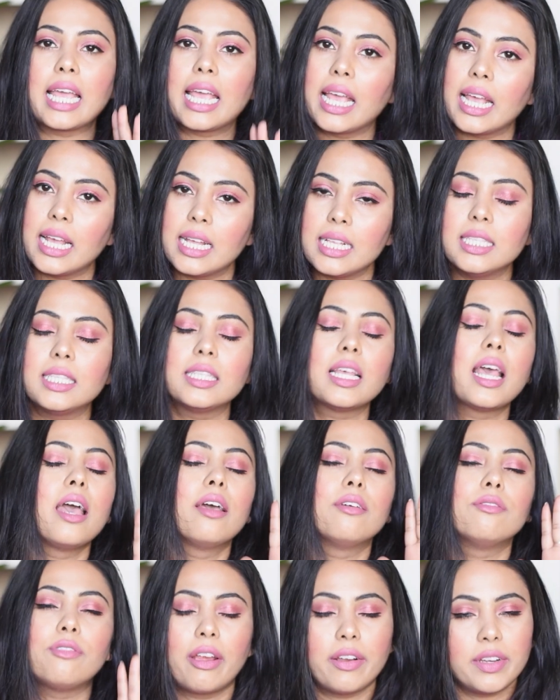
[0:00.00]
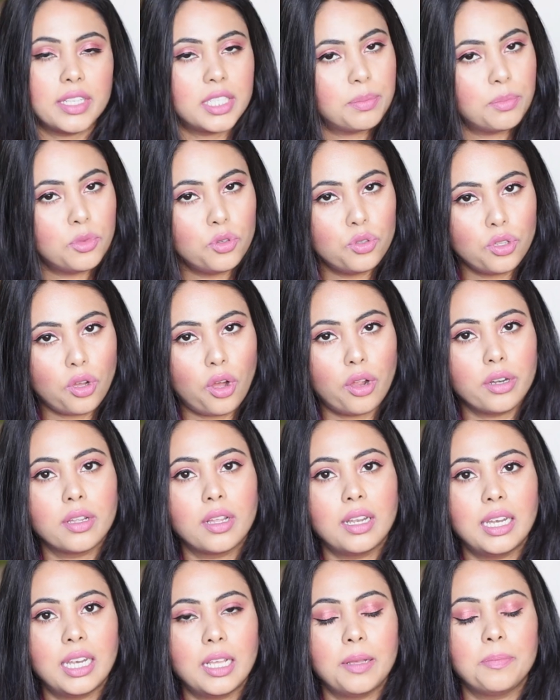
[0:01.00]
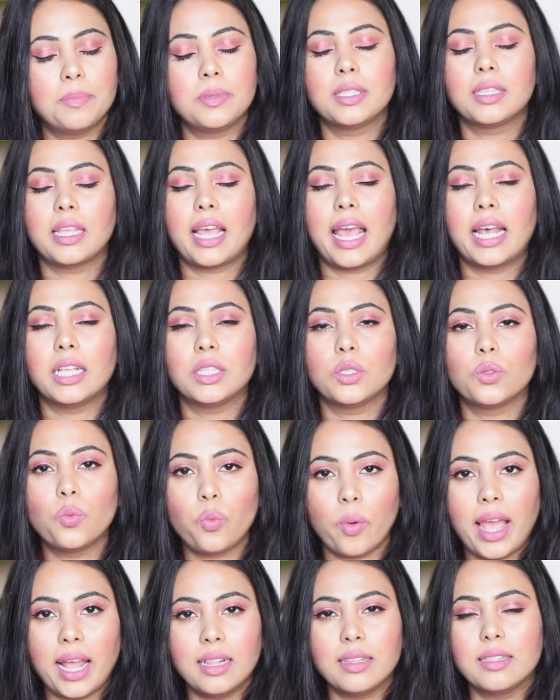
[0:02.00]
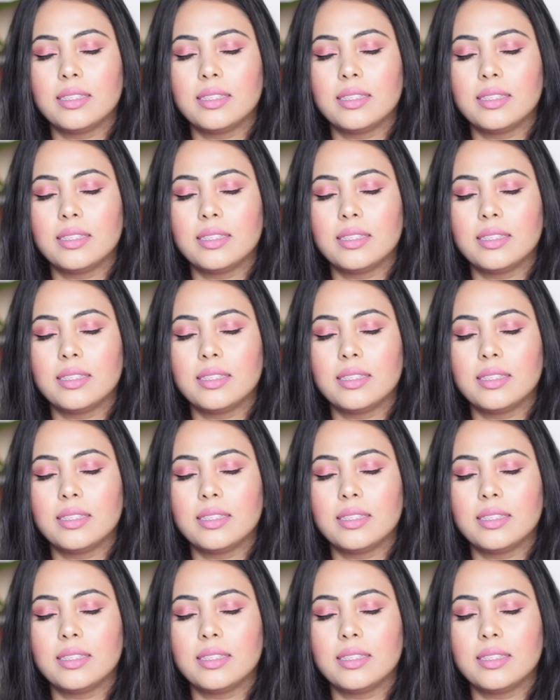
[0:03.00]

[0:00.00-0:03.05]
is very smooth on your lips as well.